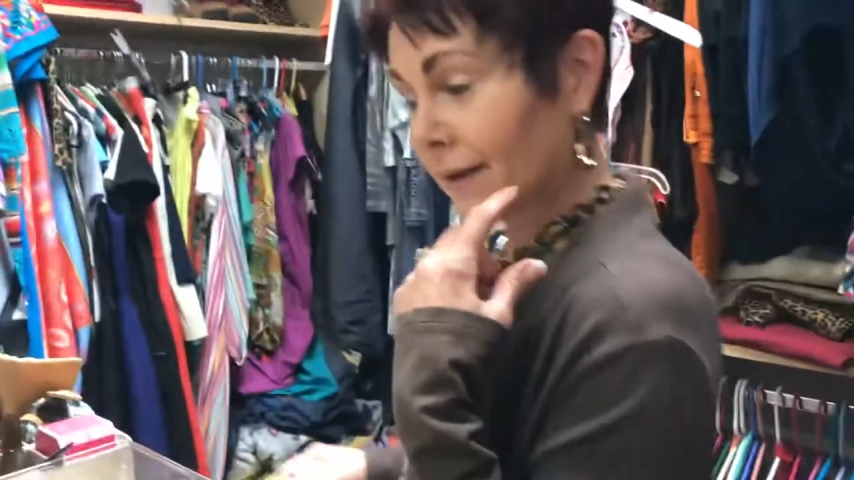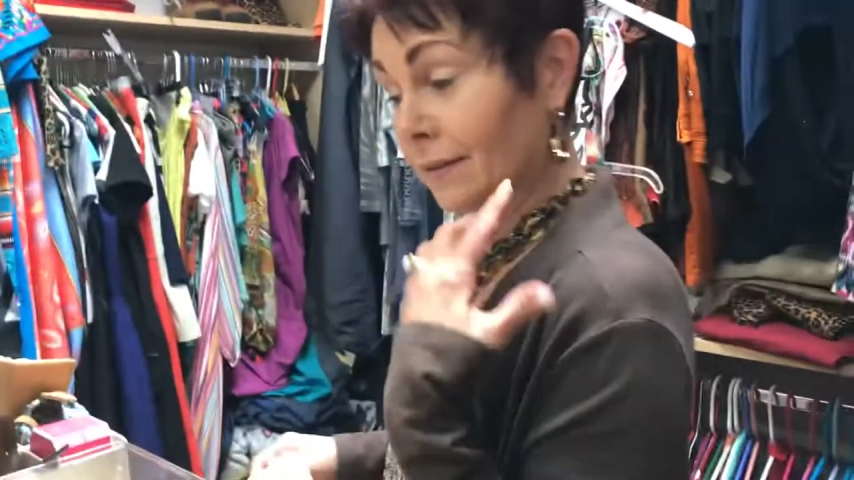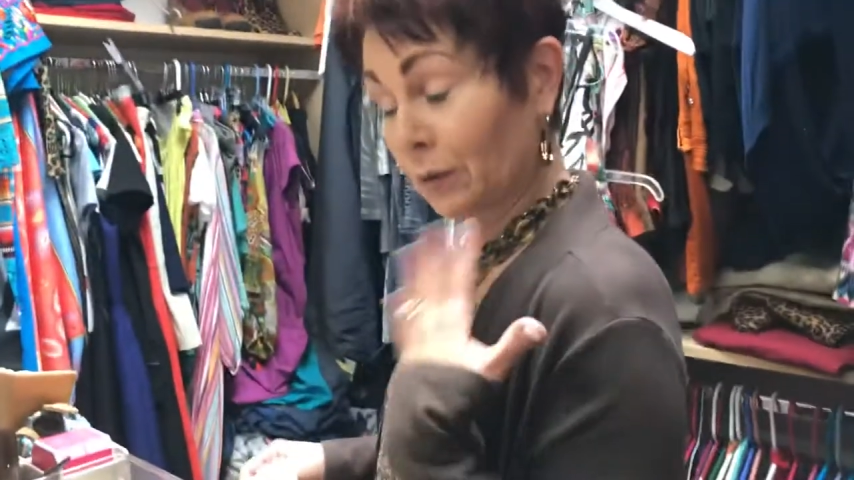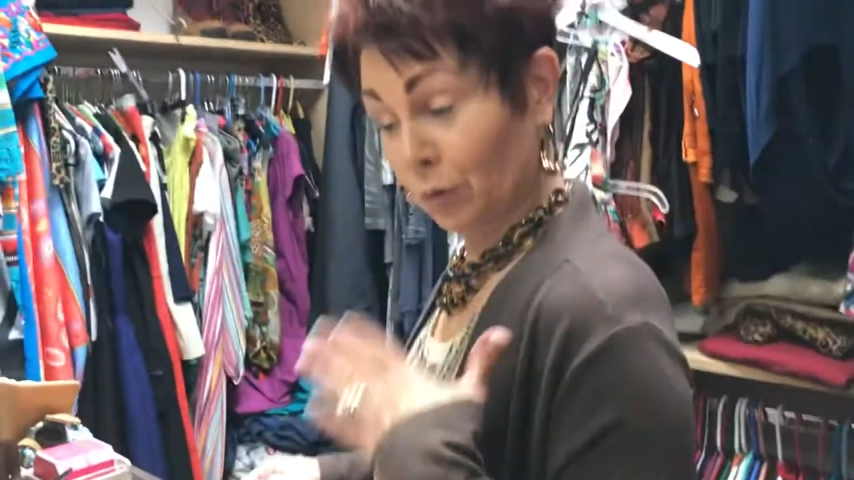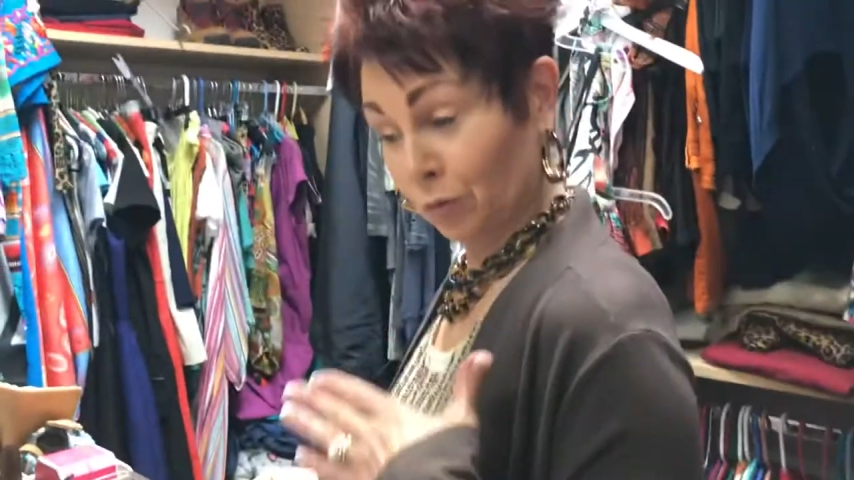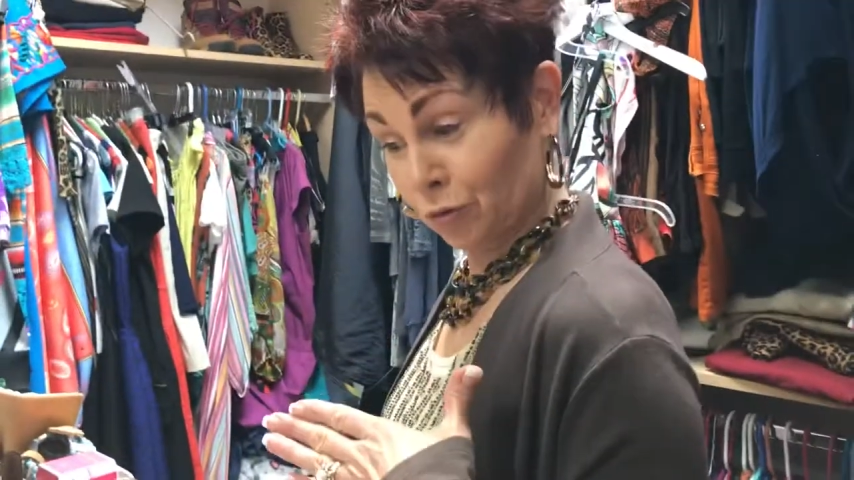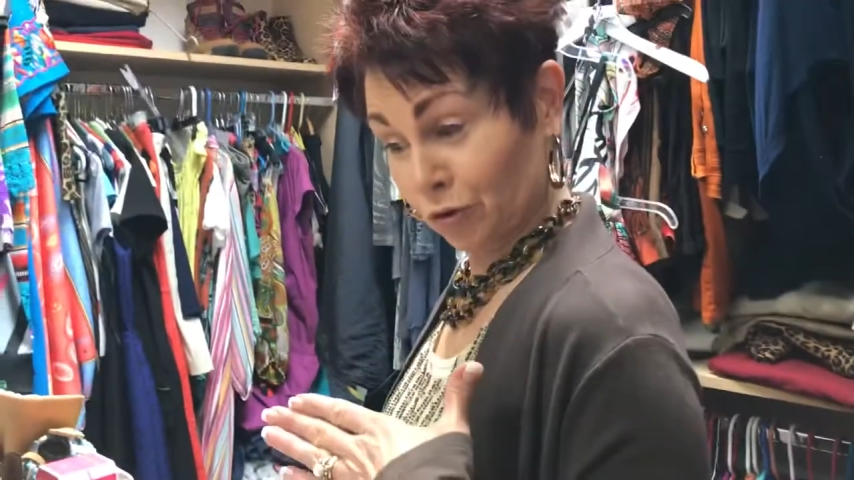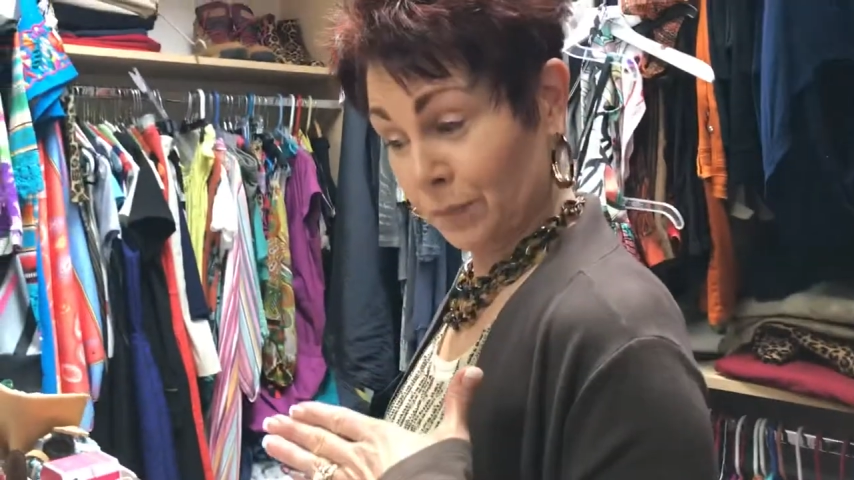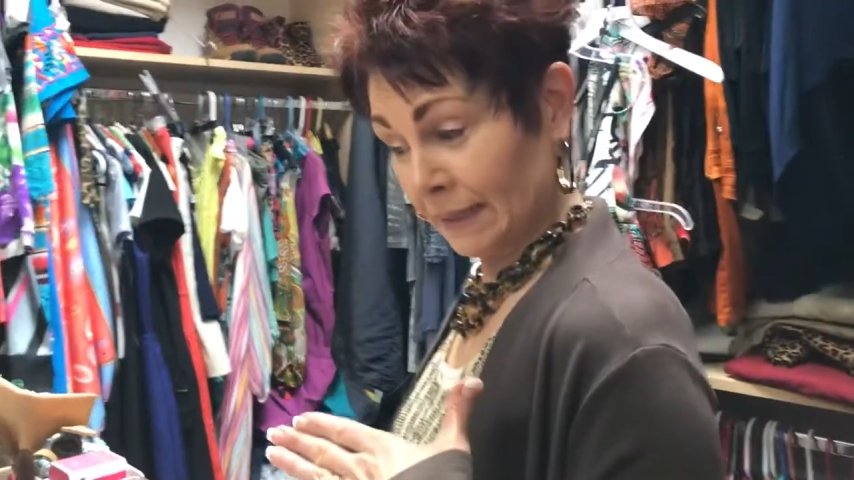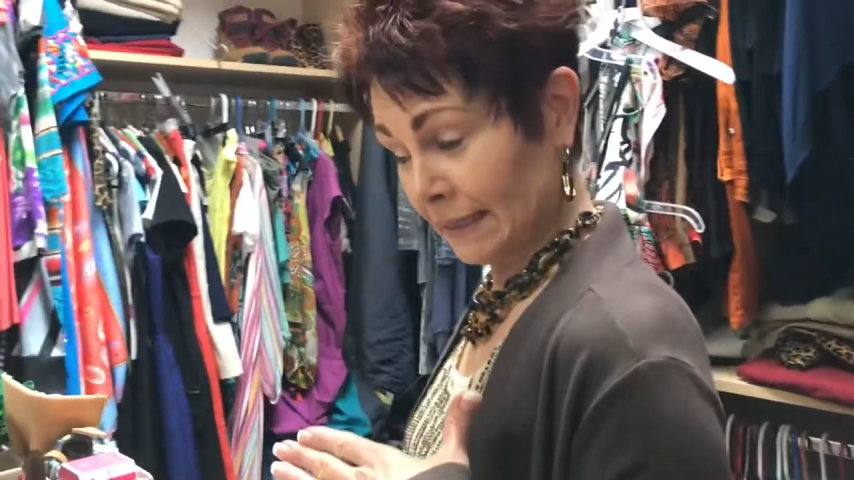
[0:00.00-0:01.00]
and they were
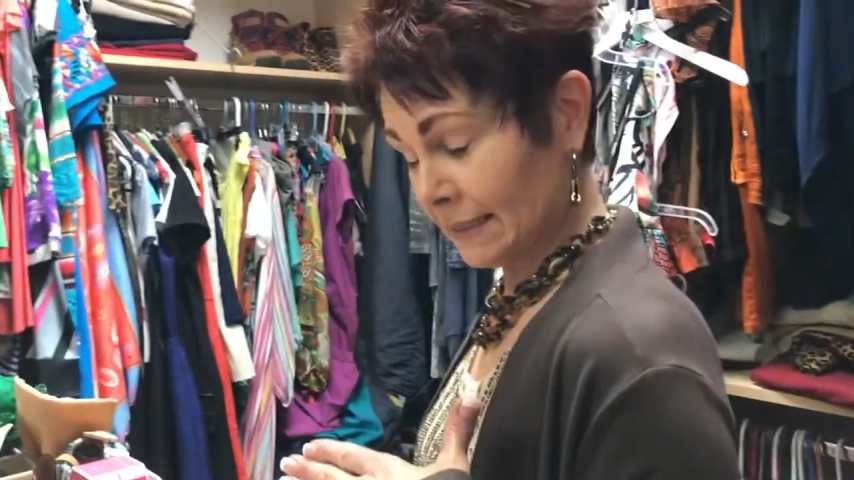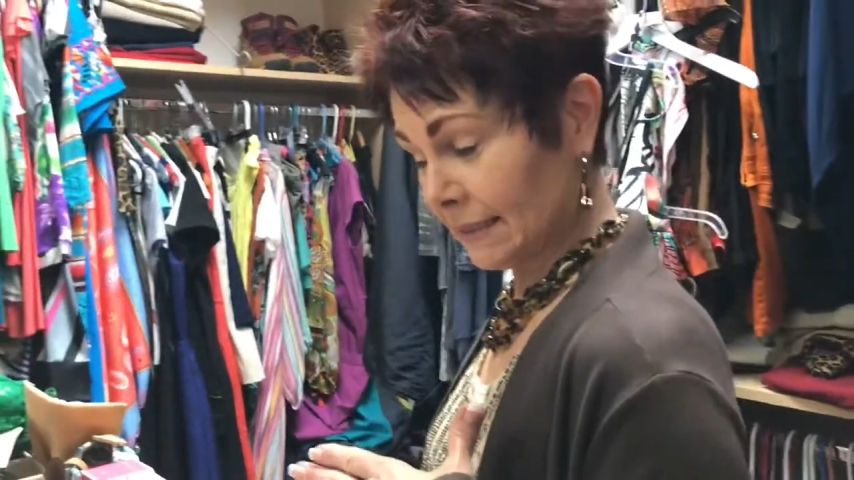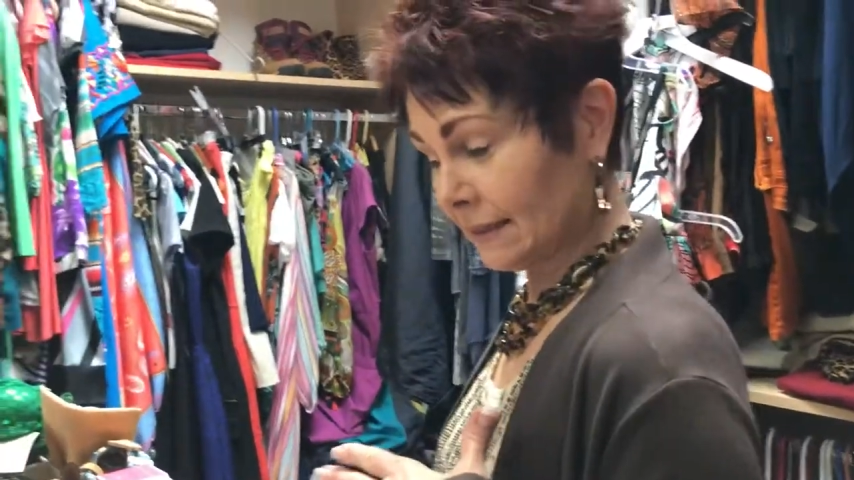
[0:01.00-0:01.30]
rubies,